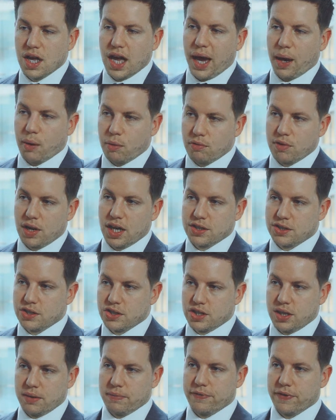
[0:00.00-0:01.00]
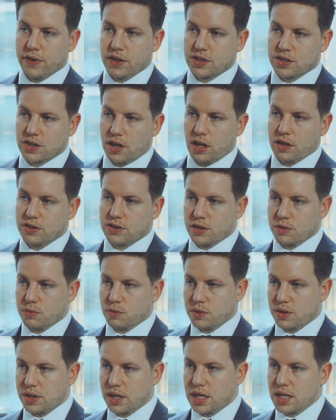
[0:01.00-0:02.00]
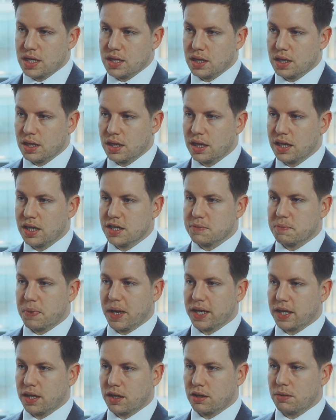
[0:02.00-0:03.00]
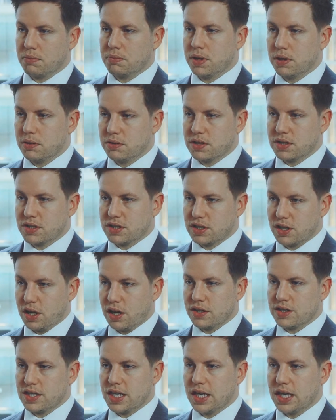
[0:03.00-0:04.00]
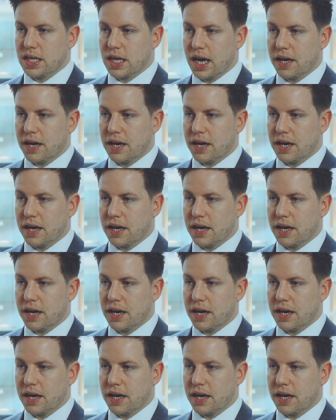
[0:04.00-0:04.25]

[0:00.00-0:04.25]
Our relationship first started with the Leeds Beckett Computer Society